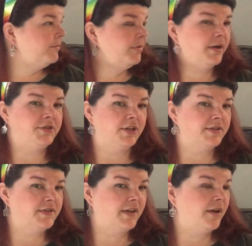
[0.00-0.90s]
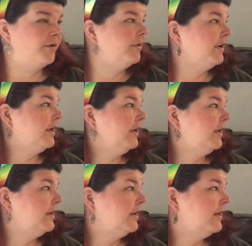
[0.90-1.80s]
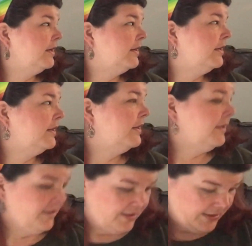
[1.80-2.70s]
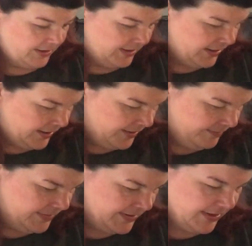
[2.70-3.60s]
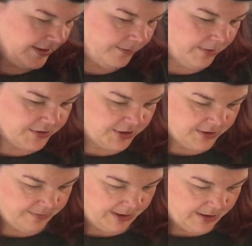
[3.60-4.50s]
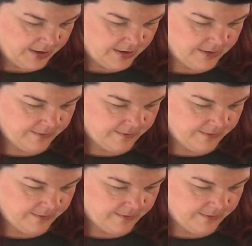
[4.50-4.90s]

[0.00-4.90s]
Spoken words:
projects going. I think I'm missing a project bag.